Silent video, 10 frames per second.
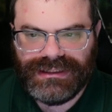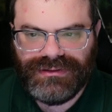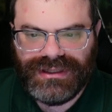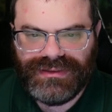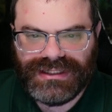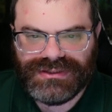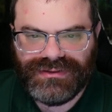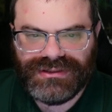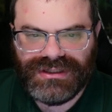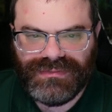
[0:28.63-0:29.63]
Okay, that's all
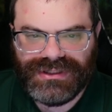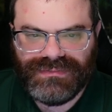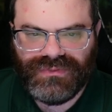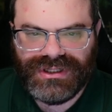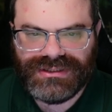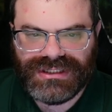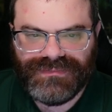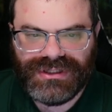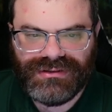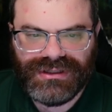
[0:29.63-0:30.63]
the doubled up ones.
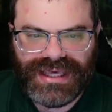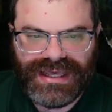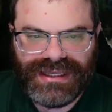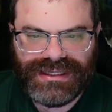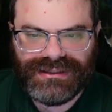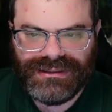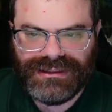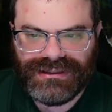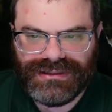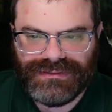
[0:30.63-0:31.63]
I'm gonna look at
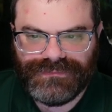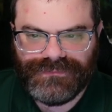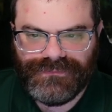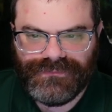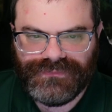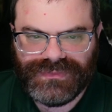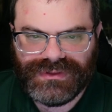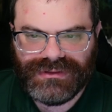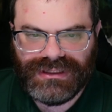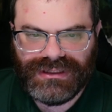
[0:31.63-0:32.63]
um,
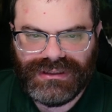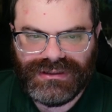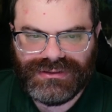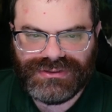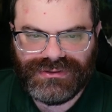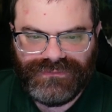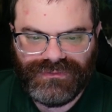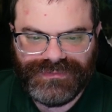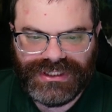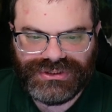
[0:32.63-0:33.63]
certain
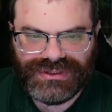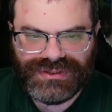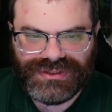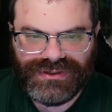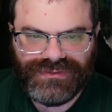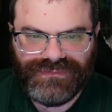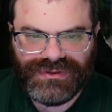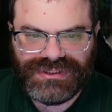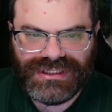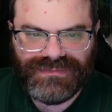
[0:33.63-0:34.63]
formations. So
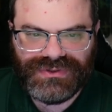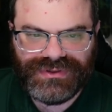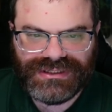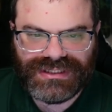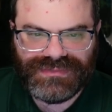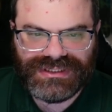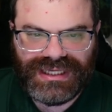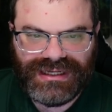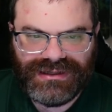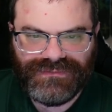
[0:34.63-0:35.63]
first thing I'm doing is I'm
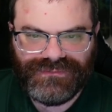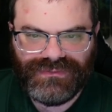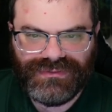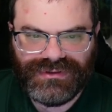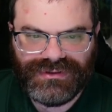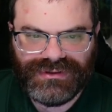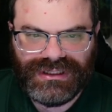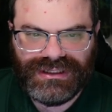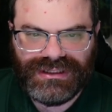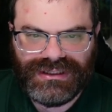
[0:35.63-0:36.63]
scanning for,
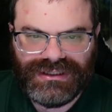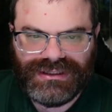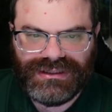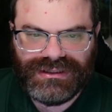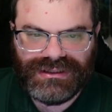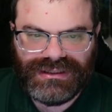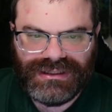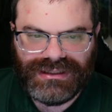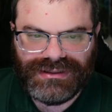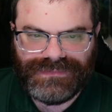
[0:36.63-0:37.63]

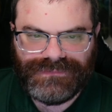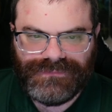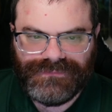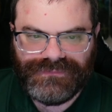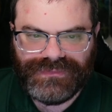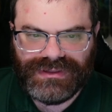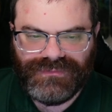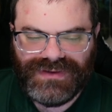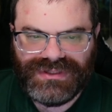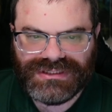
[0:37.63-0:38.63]
um,
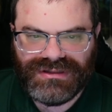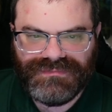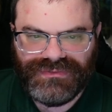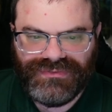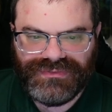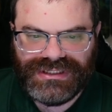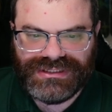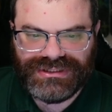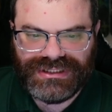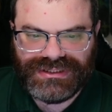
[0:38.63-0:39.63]
we have this clump of three
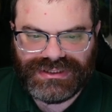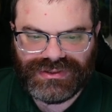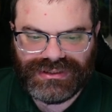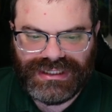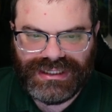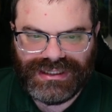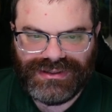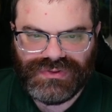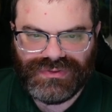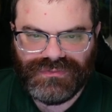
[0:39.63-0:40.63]
digits,
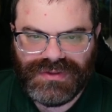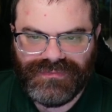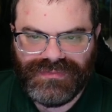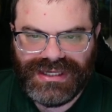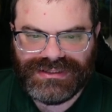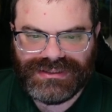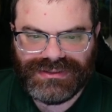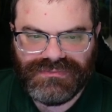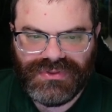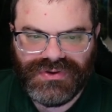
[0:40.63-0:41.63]
and what
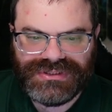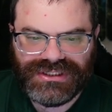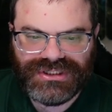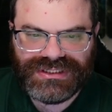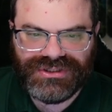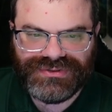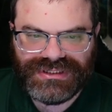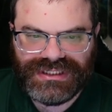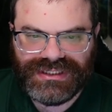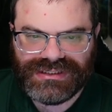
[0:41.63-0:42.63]
makes those digits
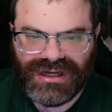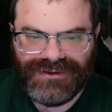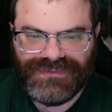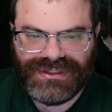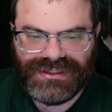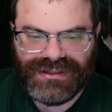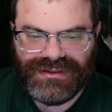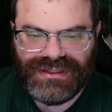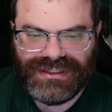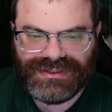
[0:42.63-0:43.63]
interesting is often
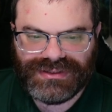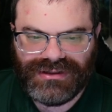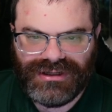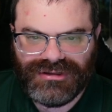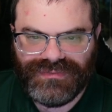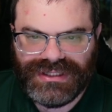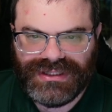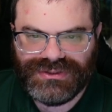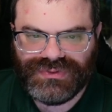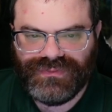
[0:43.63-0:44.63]
this column and
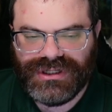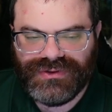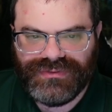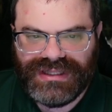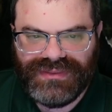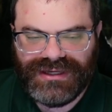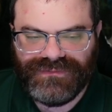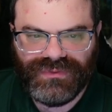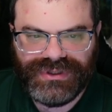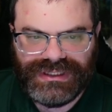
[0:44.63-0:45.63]
this row that they
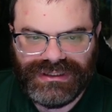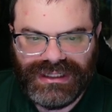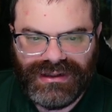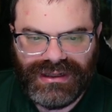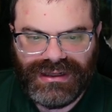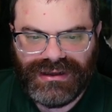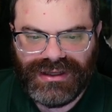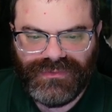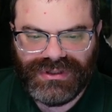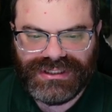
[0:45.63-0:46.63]
avoid.
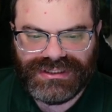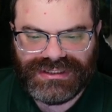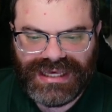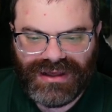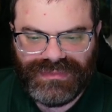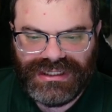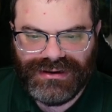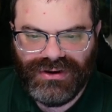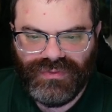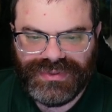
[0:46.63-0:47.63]
And we're looking to see how
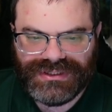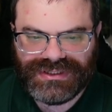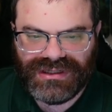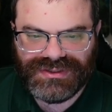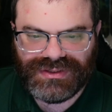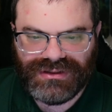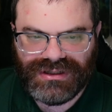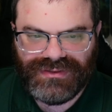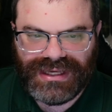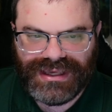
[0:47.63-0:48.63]
many open cells there
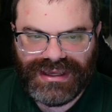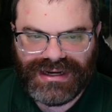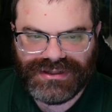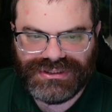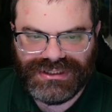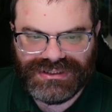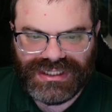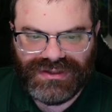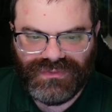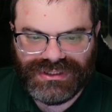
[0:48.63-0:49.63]
are that can actually
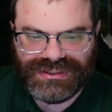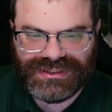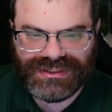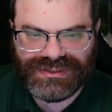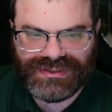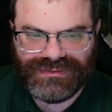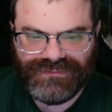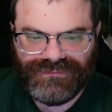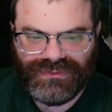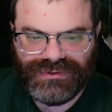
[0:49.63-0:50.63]
contain one, six,
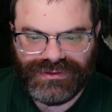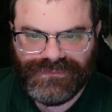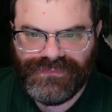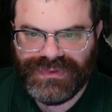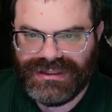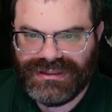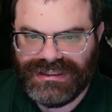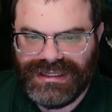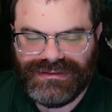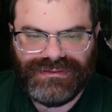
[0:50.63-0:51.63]
four.
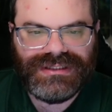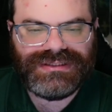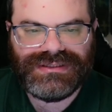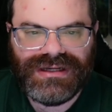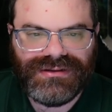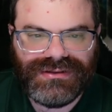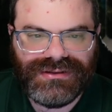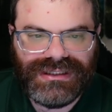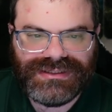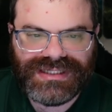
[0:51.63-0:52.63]
And this is not a
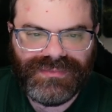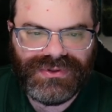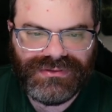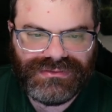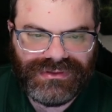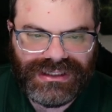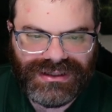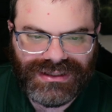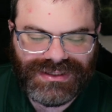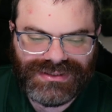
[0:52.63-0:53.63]
good example
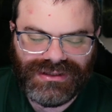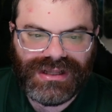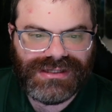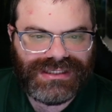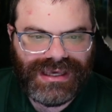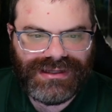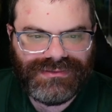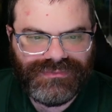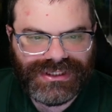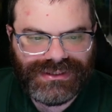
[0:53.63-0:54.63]
because uh, a lot can,
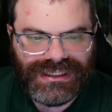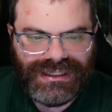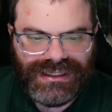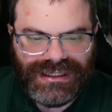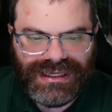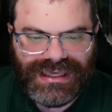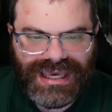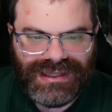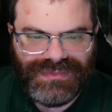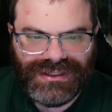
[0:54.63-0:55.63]
but it
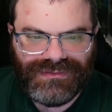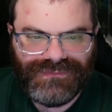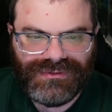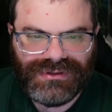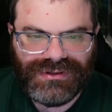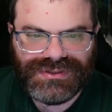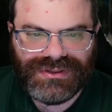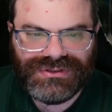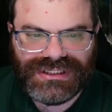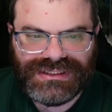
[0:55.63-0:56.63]
can be helpful.
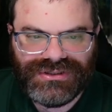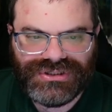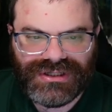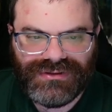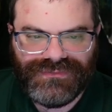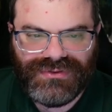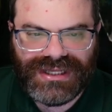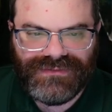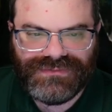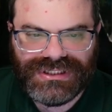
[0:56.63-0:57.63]
Also, just in general, if you
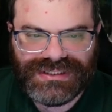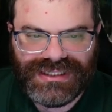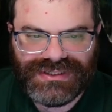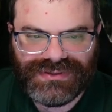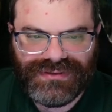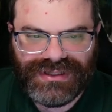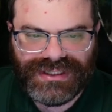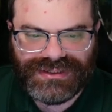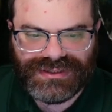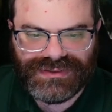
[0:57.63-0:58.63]
have just this or
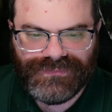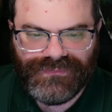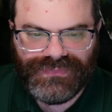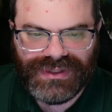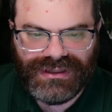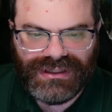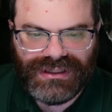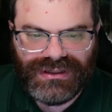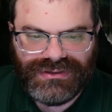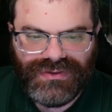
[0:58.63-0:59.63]
this,
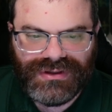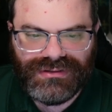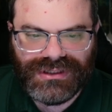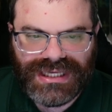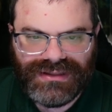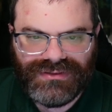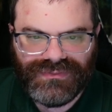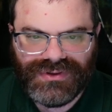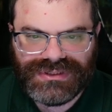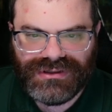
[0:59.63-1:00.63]
you can look at the
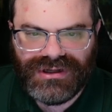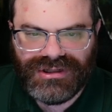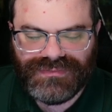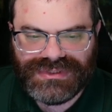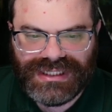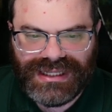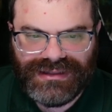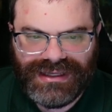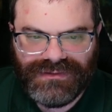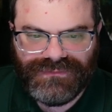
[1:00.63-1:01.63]
rows and columns that
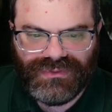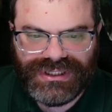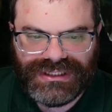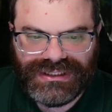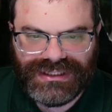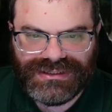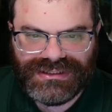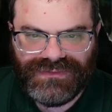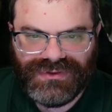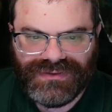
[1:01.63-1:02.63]
they avoid and
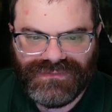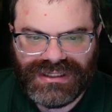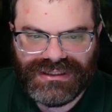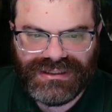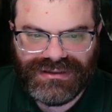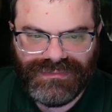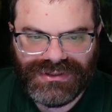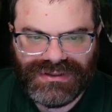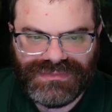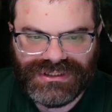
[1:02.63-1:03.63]
see if you can find any
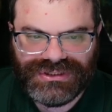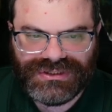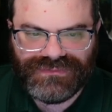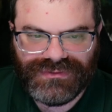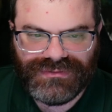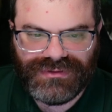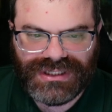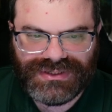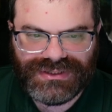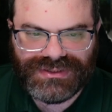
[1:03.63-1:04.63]
doubled up digits
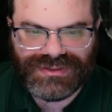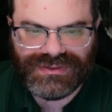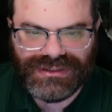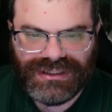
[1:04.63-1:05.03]
crossings.